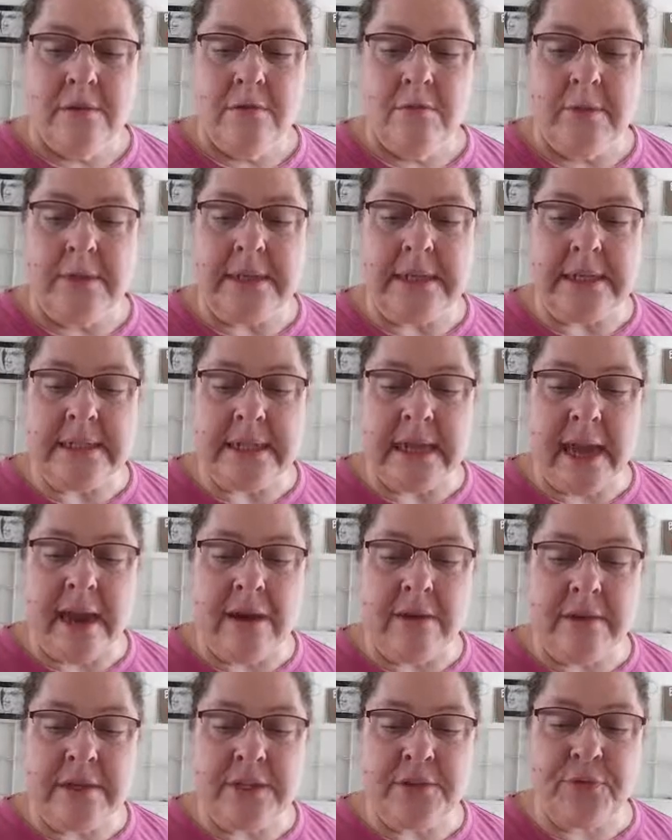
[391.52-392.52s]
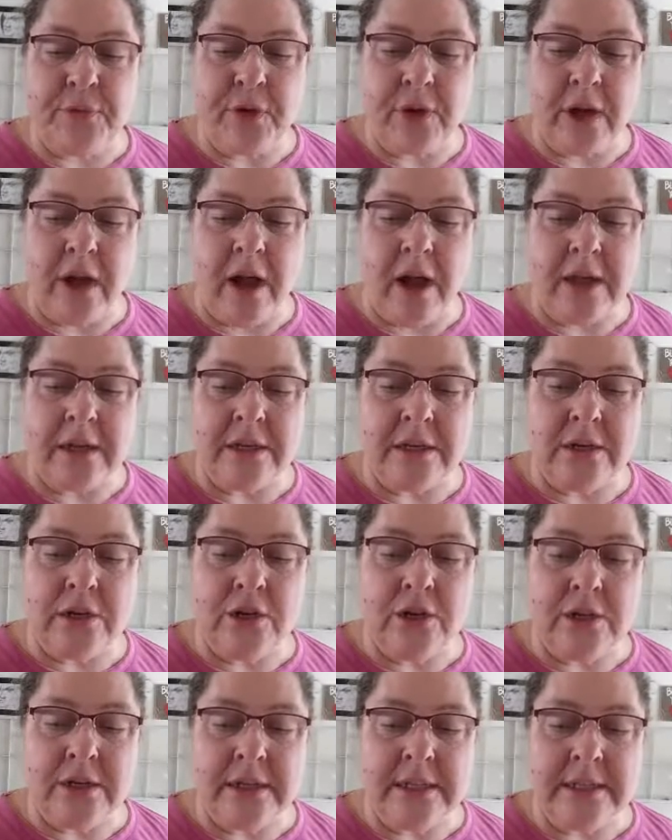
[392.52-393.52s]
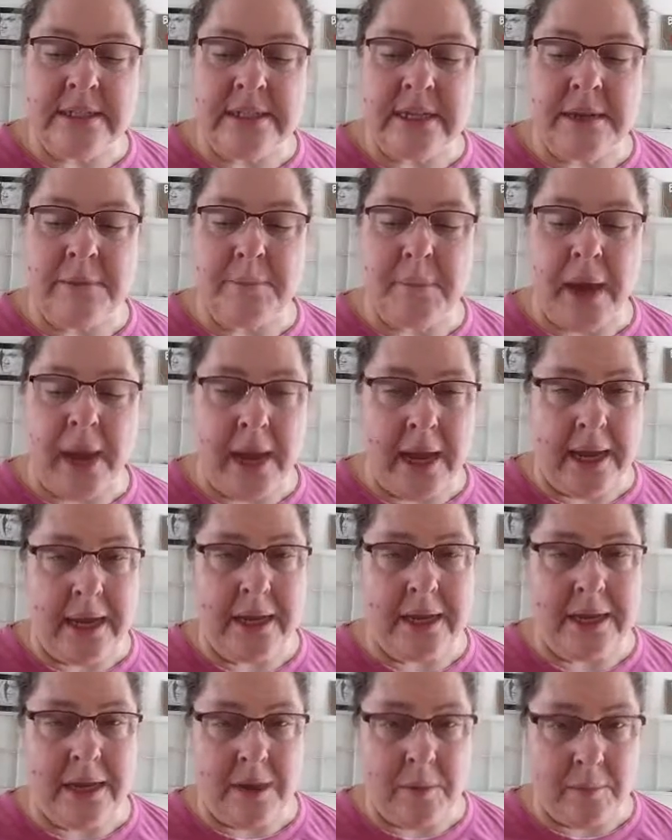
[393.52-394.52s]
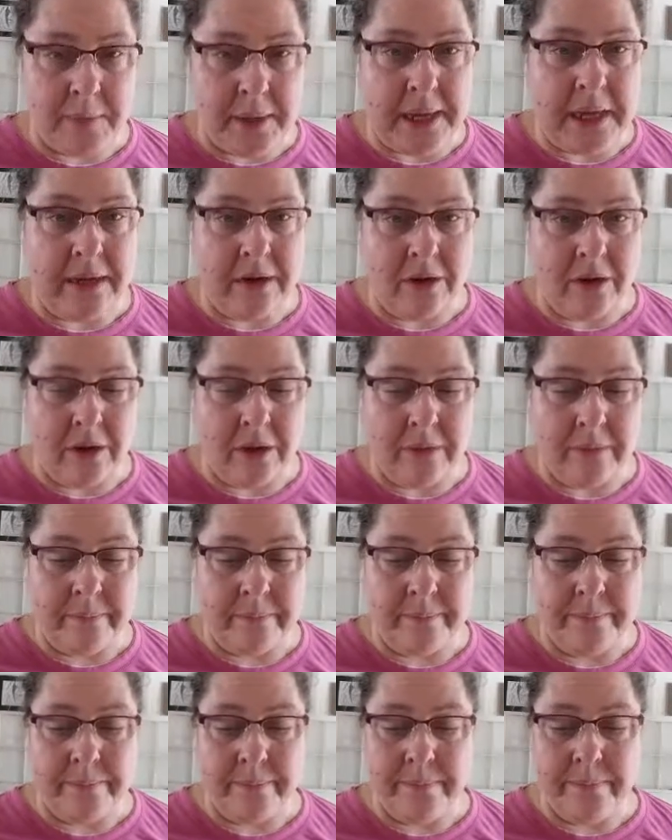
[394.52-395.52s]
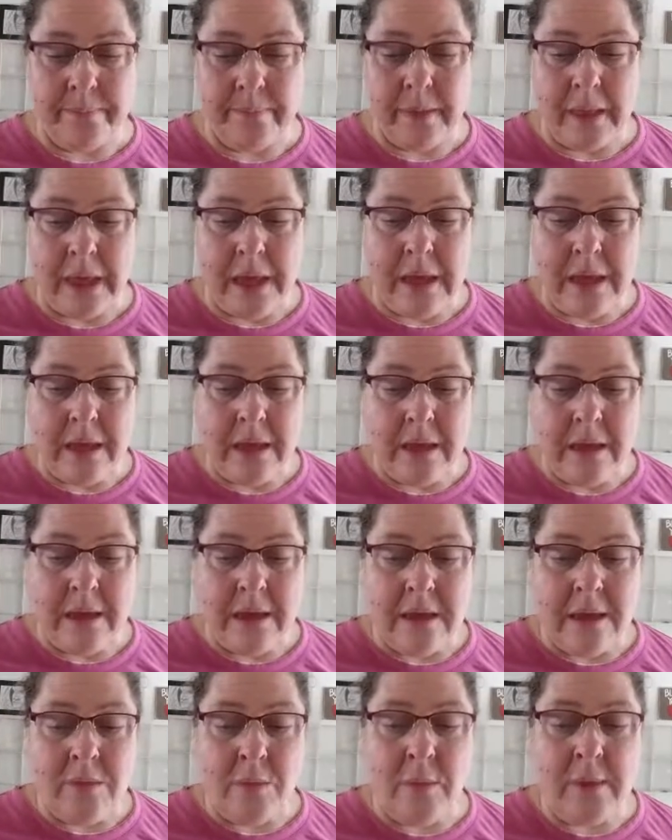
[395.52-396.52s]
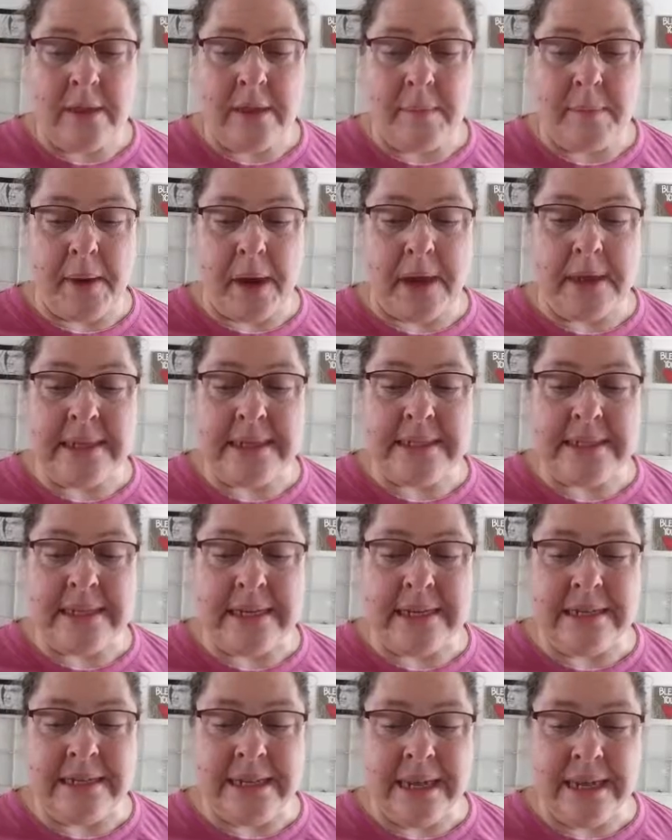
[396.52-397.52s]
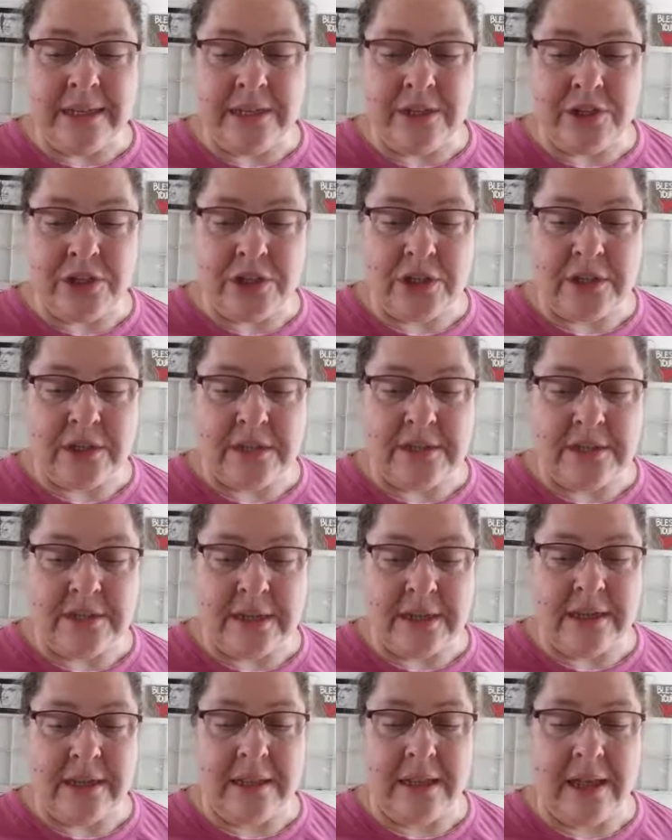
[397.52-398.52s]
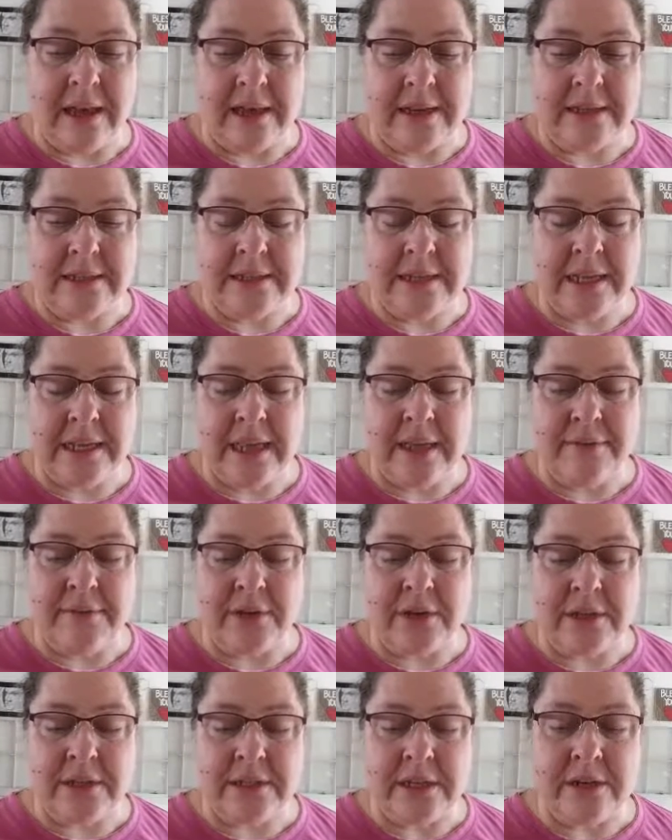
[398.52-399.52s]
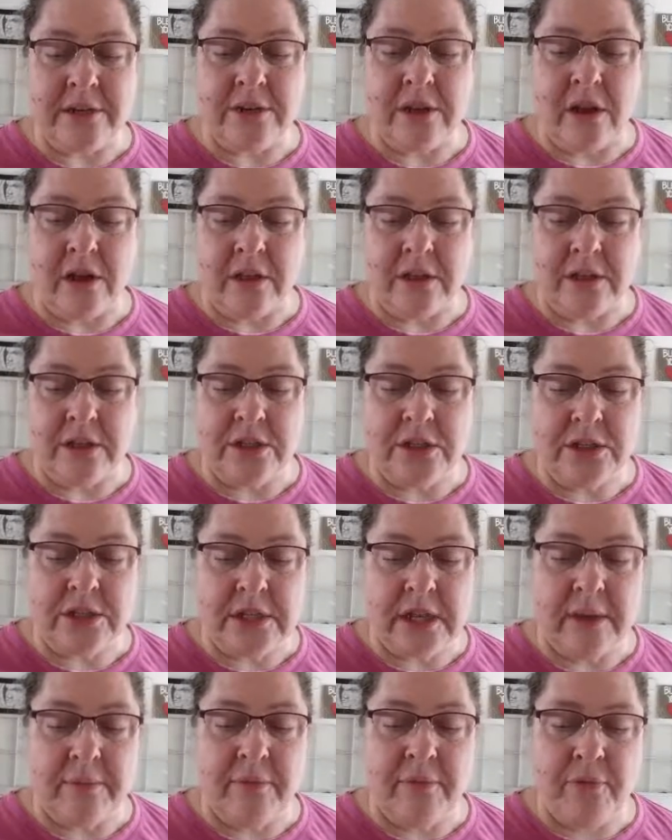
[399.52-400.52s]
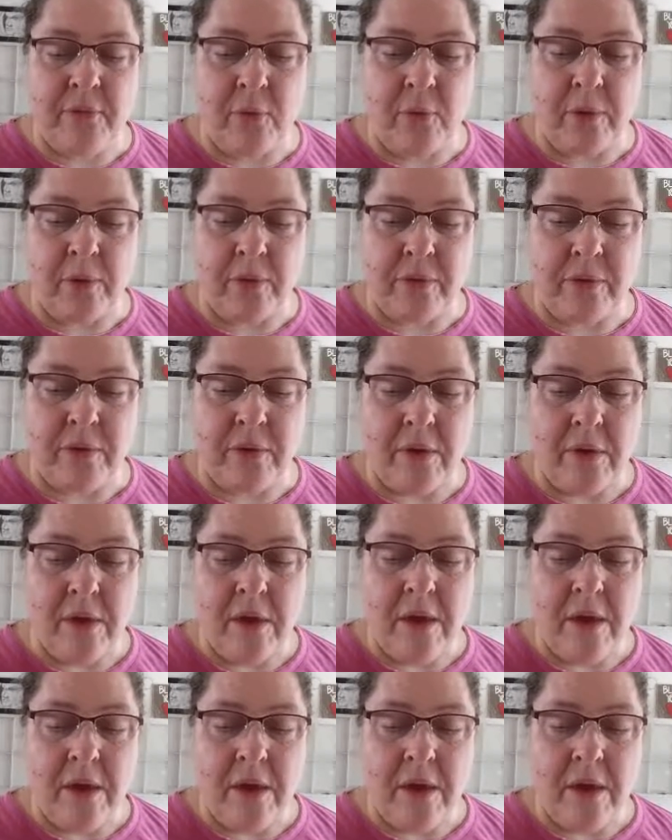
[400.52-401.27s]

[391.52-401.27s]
When the Tao is forgotten, goodness and piety appear. When the body's intelligence declines, cleverness and knowledge step forth.